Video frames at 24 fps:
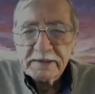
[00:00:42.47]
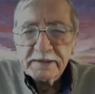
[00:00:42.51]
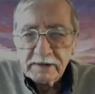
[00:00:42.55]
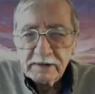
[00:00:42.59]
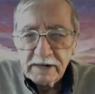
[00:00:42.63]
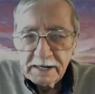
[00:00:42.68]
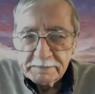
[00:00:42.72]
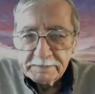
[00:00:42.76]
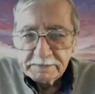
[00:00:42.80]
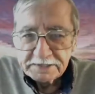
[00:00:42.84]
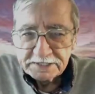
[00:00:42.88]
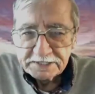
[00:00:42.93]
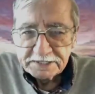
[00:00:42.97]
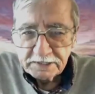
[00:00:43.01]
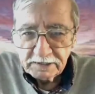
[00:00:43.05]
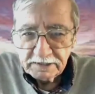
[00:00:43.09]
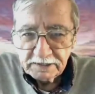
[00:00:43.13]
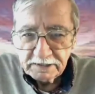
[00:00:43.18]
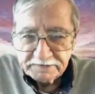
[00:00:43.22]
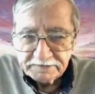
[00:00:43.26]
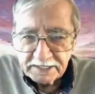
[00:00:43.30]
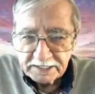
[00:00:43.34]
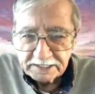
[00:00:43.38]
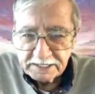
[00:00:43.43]
back to another
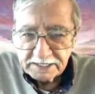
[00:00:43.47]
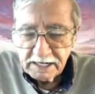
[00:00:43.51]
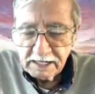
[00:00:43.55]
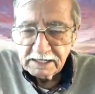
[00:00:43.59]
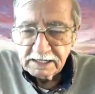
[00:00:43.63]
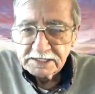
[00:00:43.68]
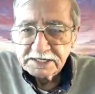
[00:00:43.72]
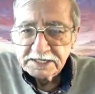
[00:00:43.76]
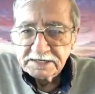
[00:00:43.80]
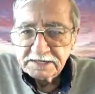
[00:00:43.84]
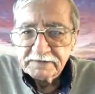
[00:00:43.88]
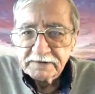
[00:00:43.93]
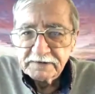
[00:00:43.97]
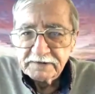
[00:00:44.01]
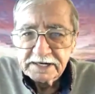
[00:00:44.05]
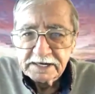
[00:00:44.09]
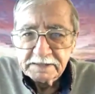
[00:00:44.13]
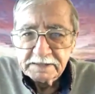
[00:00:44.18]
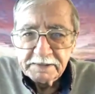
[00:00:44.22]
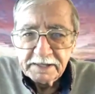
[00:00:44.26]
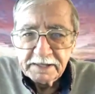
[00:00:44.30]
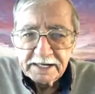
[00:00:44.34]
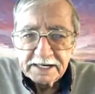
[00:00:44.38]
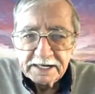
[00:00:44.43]
episode of
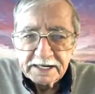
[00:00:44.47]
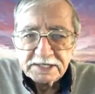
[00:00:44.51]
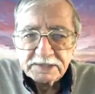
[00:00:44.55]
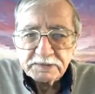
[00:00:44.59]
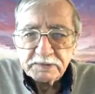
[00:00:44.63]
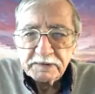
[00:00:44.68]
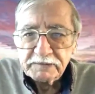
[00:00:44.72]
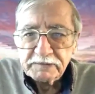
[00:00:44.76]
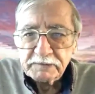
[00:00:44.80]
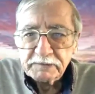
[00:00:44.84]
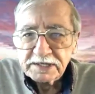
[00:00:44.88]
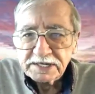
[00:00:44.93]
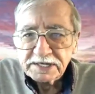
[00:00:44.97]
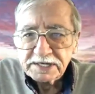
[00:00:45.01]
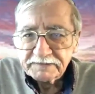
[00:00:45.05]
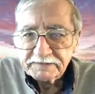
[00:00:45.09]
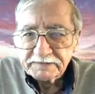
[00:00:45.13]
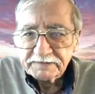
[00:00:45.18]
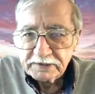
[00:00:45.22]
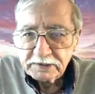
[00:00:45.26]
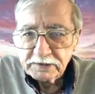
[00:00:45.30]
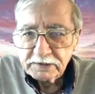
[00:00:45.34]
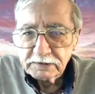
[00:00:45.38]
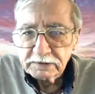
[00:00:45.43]
Technology for Independence with
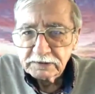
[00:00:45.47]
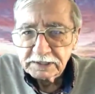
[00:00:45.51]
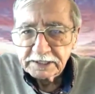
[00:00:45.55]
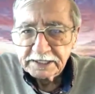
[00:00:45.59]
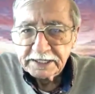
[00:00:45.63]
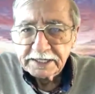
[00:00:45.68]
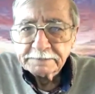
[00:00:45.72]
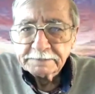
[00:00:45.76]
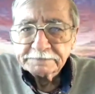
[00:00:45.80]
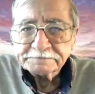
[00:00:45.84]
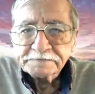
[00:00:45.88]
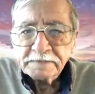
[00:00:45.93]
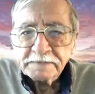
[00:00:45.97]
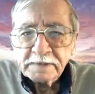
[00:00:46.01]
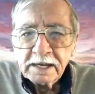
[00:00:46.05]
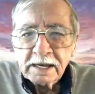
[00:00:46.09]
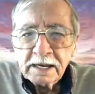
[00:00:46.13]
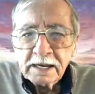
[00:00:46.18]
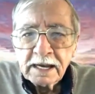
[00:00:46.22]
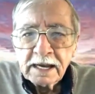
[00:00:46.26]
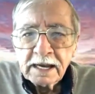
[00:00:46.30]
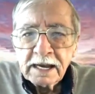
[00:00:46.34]
Christopher Cooley.